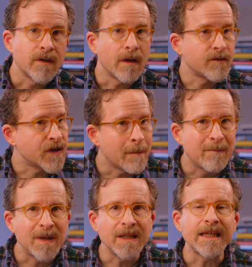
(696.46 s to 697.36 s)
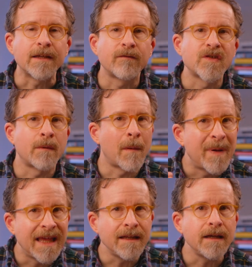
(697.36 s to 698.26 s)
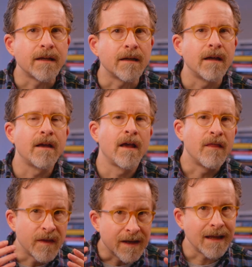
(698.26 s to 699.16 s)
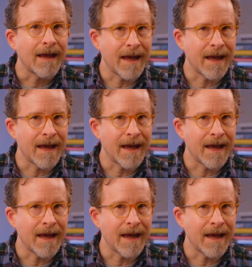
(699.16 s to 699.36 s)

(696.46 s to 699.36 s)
some belief, some opinion that,